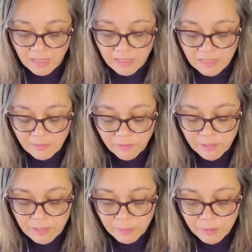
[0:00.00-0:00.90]
This
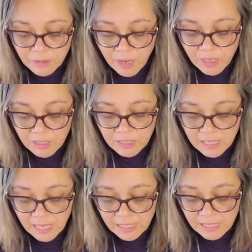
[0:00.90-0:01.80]
invisible dog
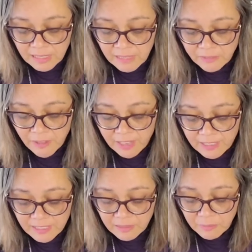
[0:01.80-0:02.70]

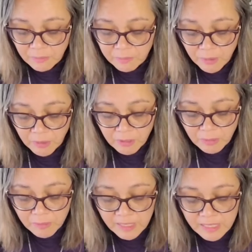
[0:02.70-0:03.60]
fence,
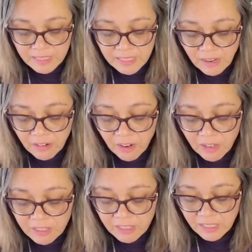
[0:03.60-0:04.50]
boredom, is now
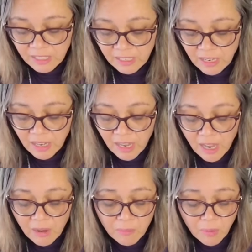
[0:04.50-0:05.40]
causing
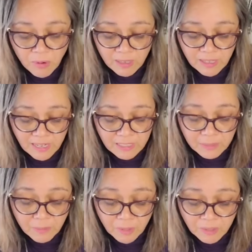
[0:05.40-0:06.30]
a more or
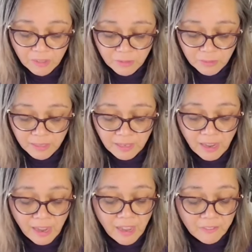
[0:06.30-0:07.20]
less marked degree
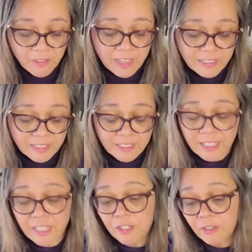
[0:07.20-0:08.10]
of
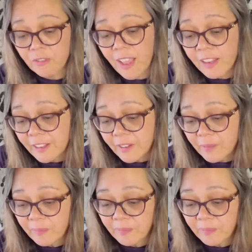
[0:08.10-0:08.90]
existential vacuum.